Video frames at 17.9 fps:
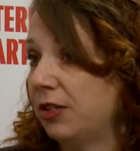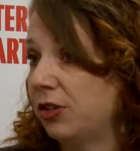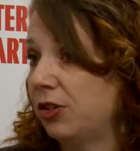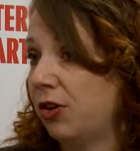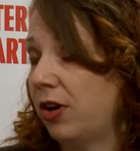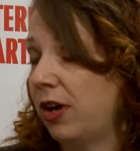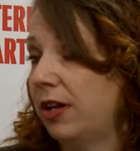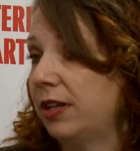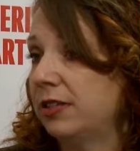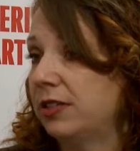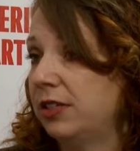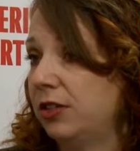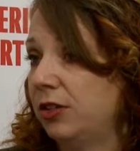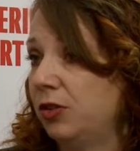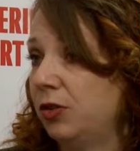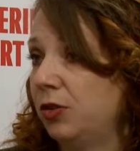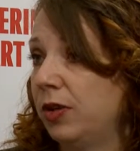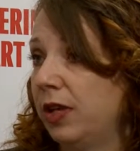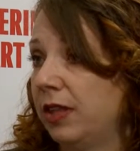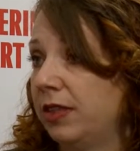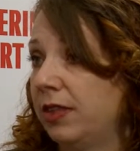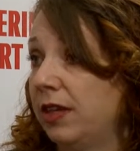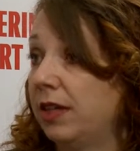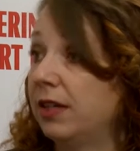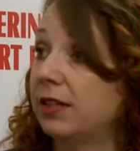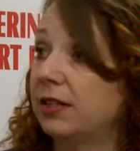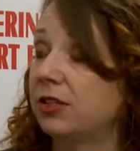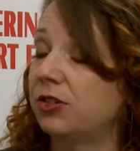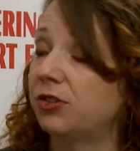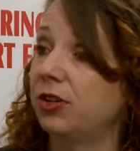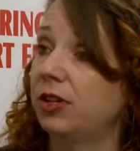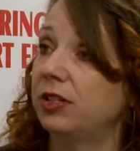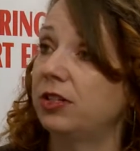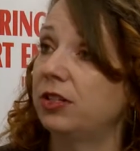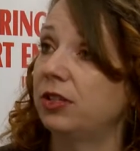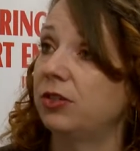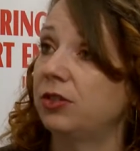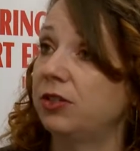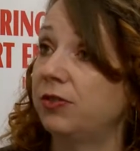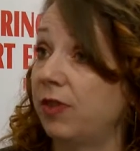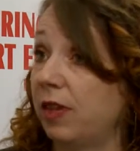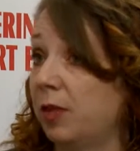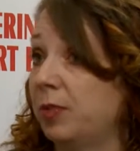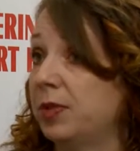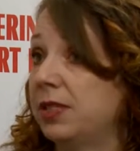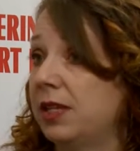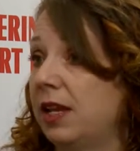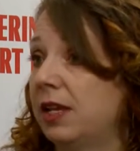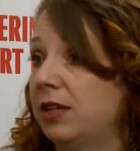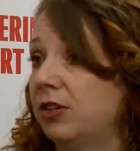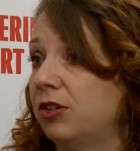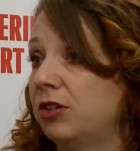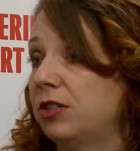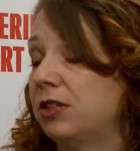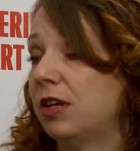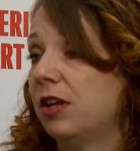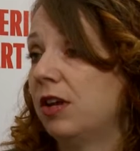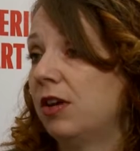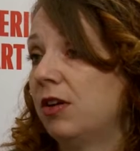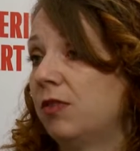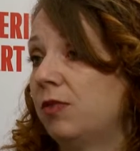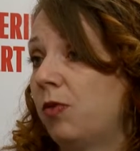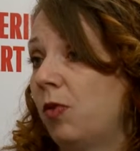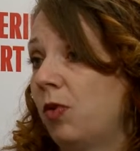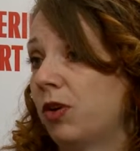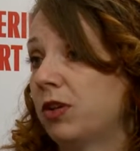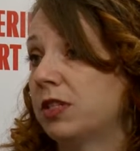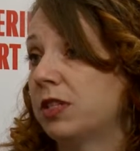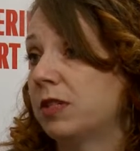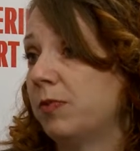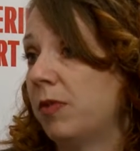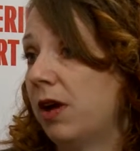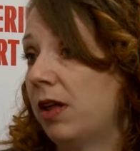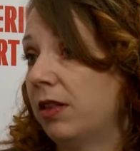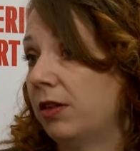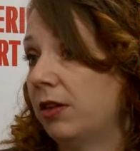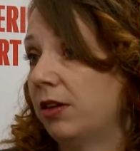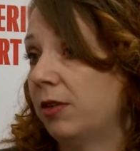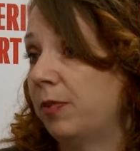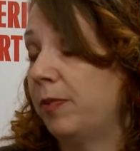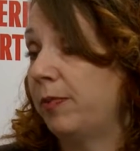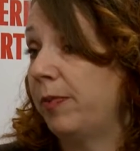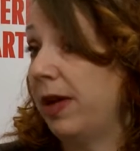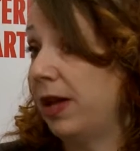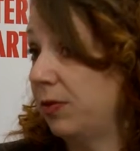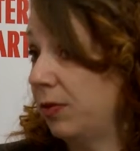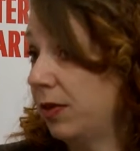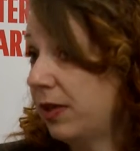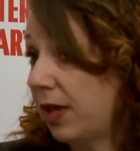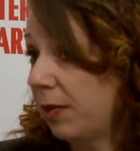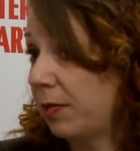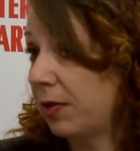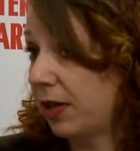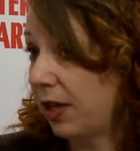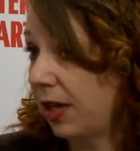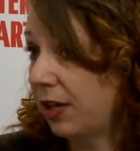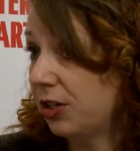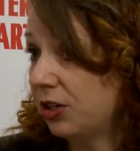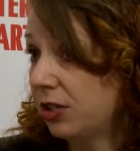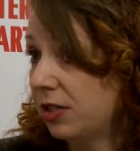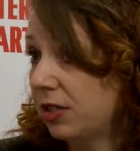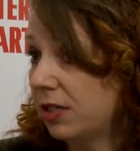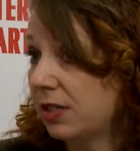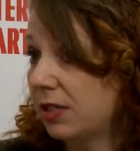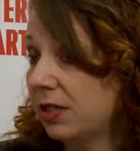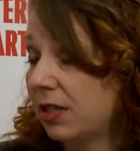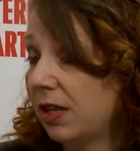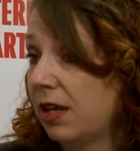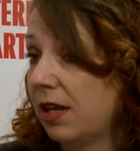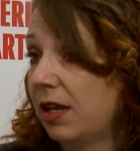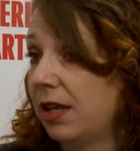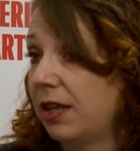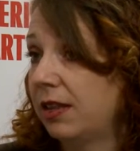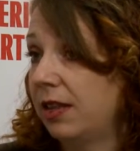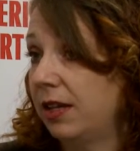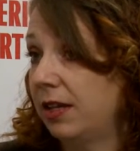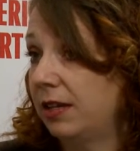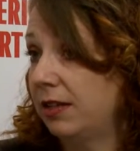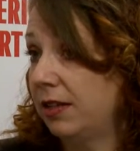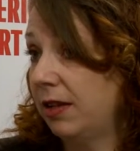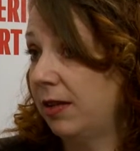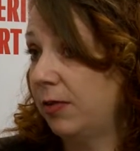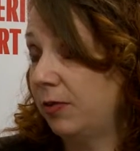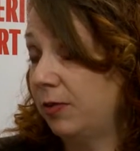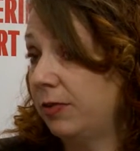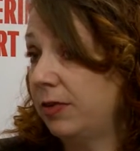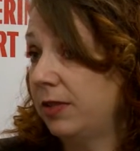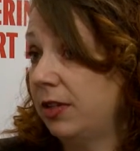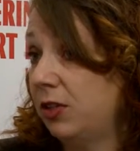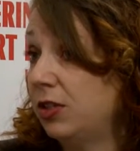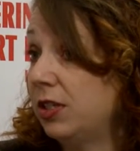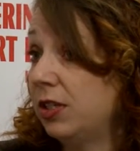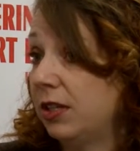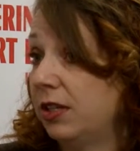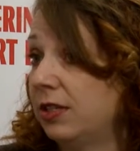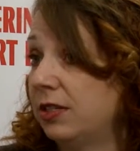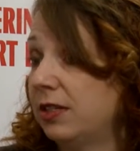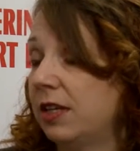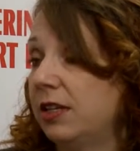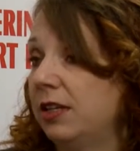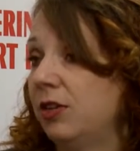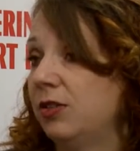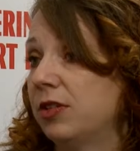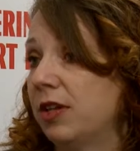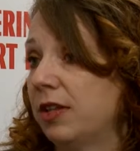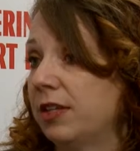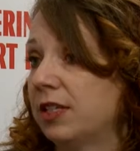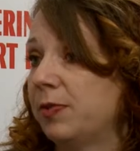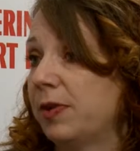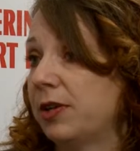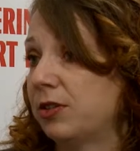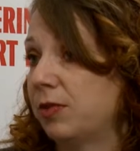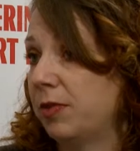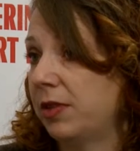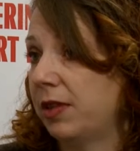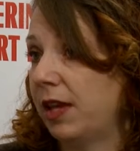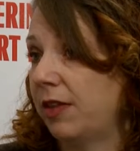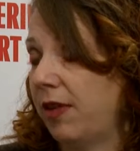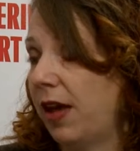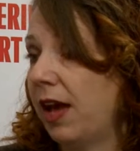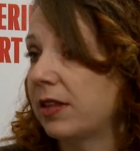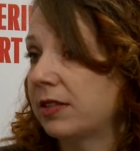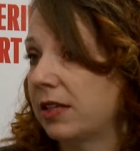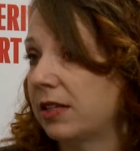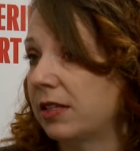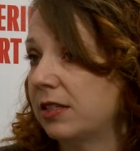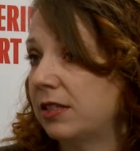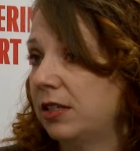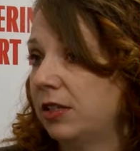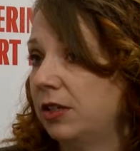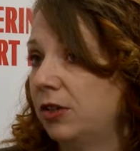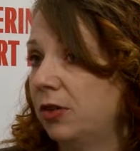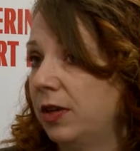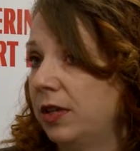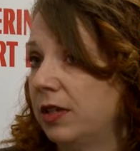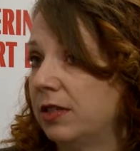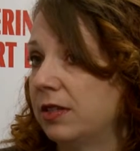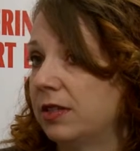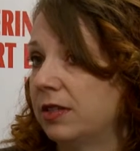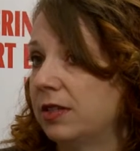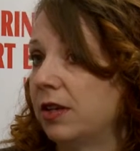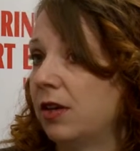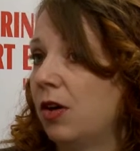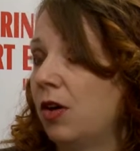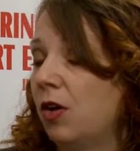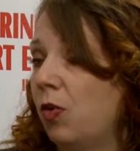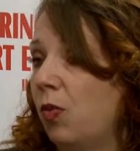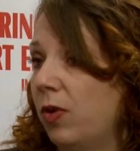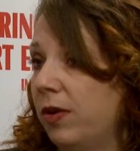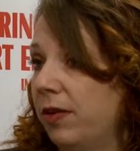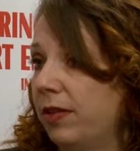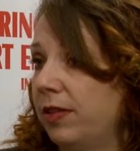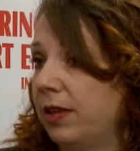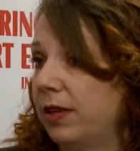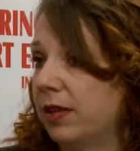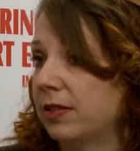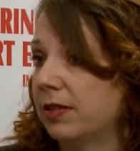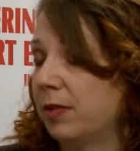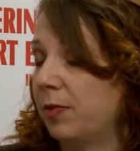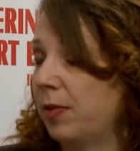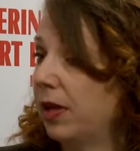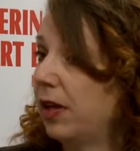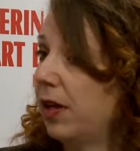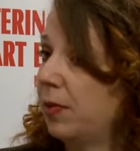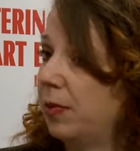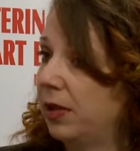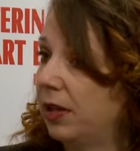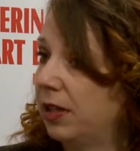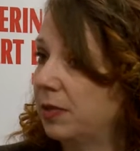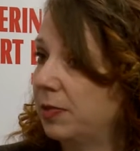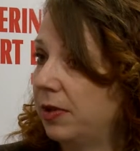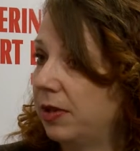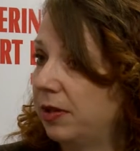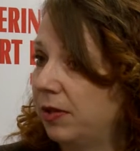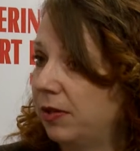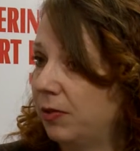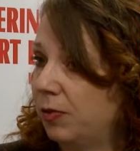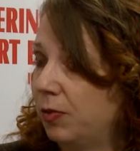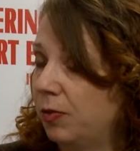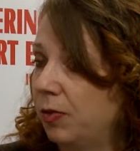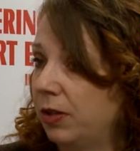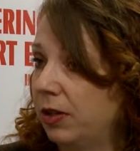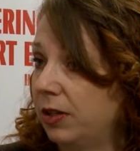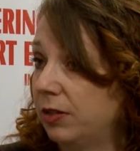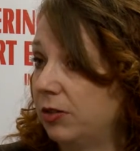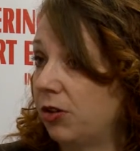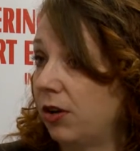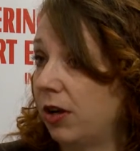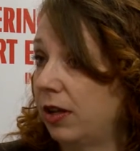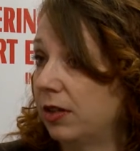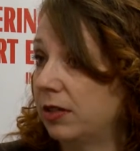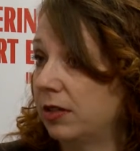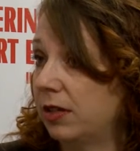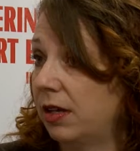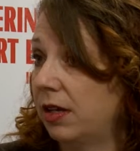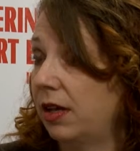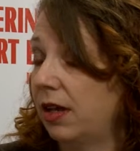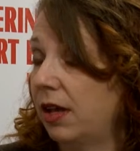So trying to get the industry to develop standards for smaller bandwidth applications that utilities can use on the spectrum that they have access to is one of the things that my company has been really trying to